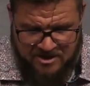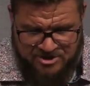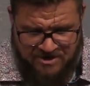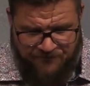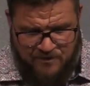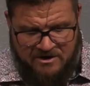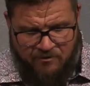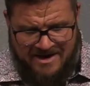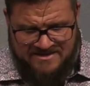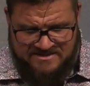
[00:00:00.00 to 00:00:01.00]
Jeffrey
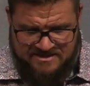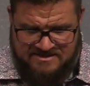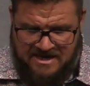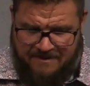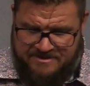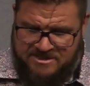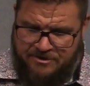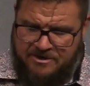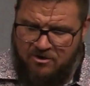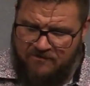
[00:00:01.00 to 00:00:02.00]
Kranz, in his
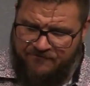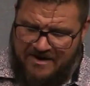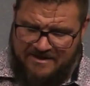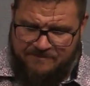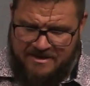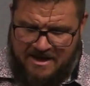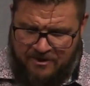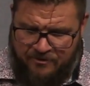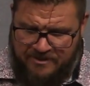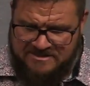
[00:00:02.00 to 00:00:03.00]
commentary called Philemon
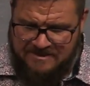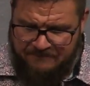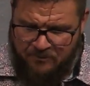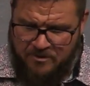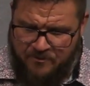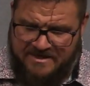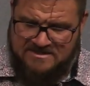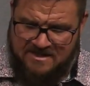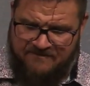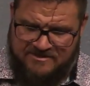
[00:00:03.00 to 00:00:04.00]
How to Accept a Runaway
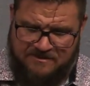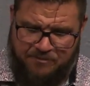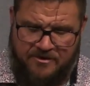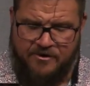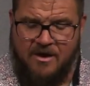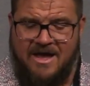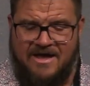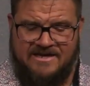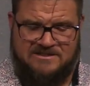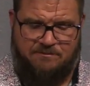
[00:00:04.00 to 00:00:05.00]
Slave as a Brother,
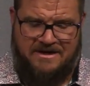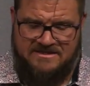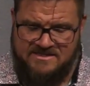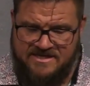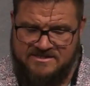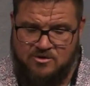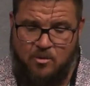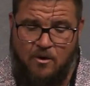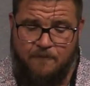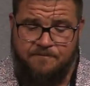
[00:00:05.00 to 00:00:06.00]
explains this
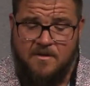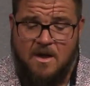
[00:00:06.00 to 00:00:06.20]
quote,